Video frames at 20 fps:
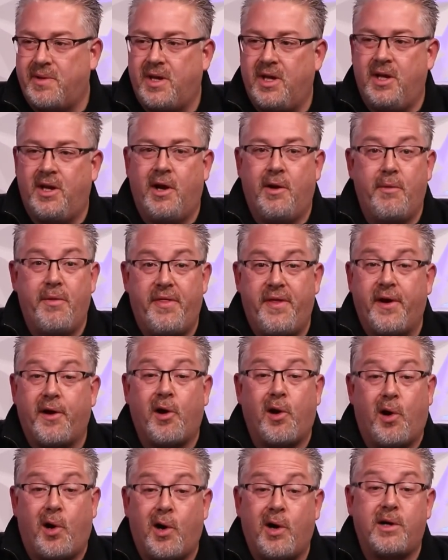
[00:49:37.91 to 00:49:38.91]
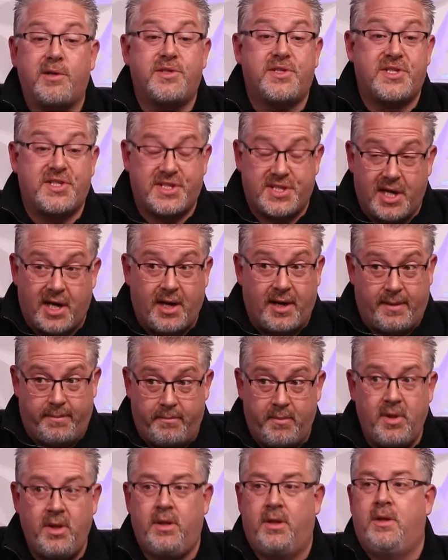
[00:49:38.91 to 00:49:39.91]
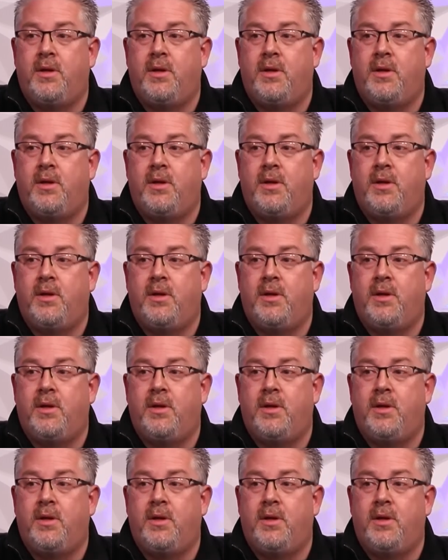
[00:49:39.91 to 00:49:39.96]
You know, there are some